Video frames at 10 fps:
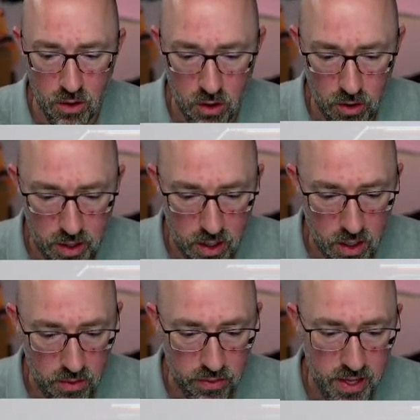All right,
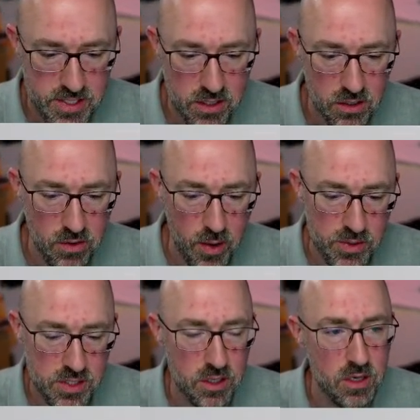that's going to allow
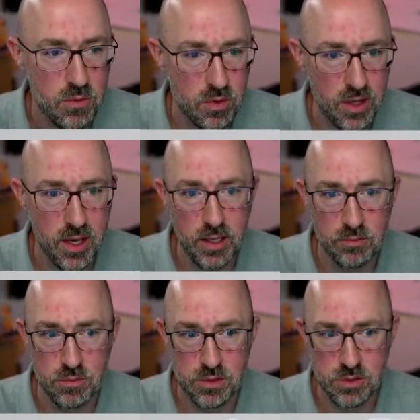us to
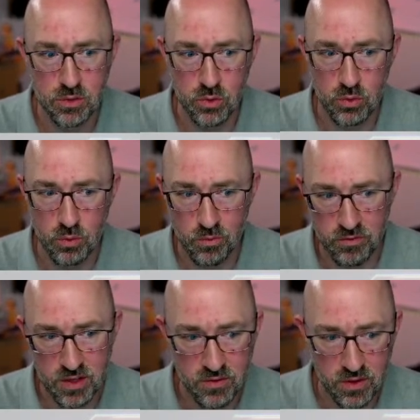communicate to
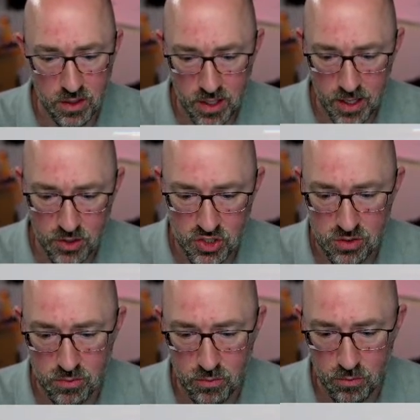Viva
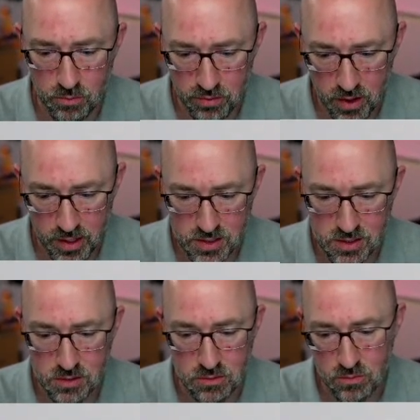Engage,
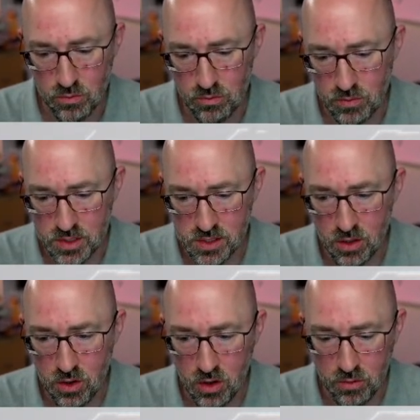but that's
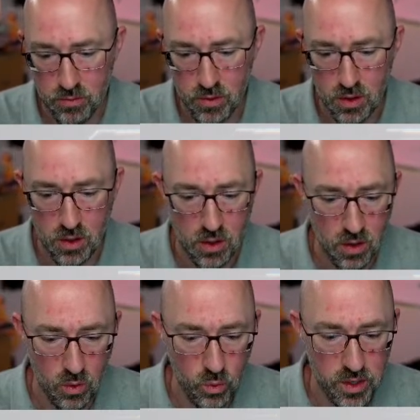not all.
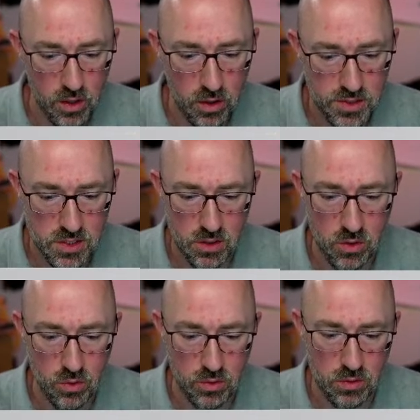We can
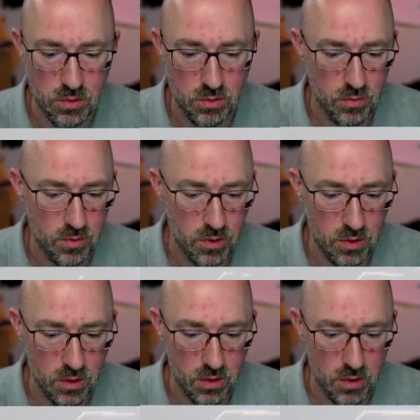also
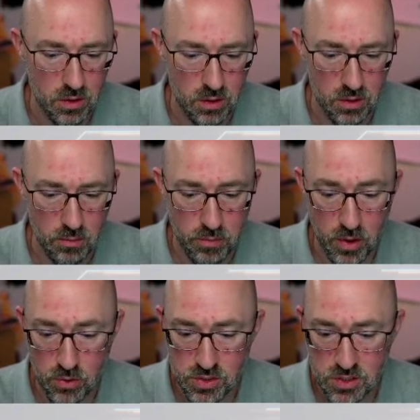
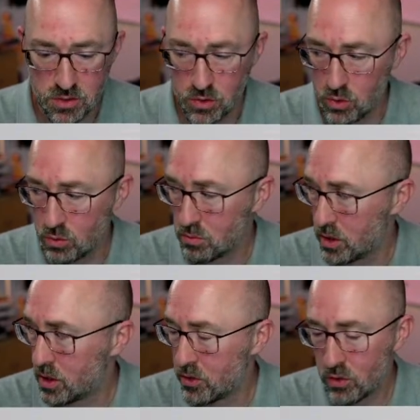post to
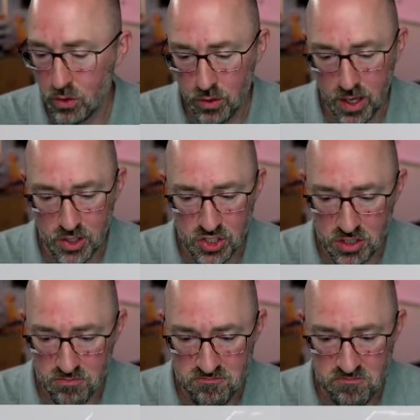another
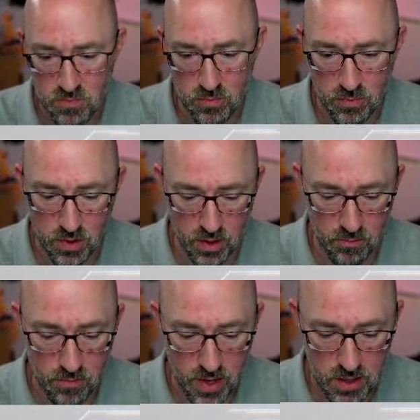location,
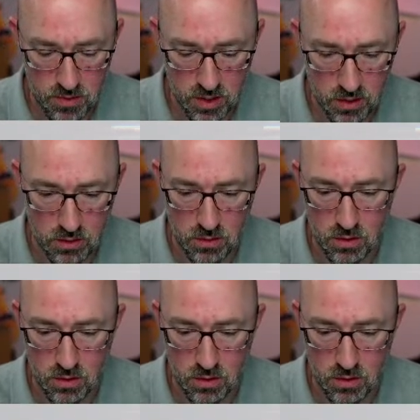and maybe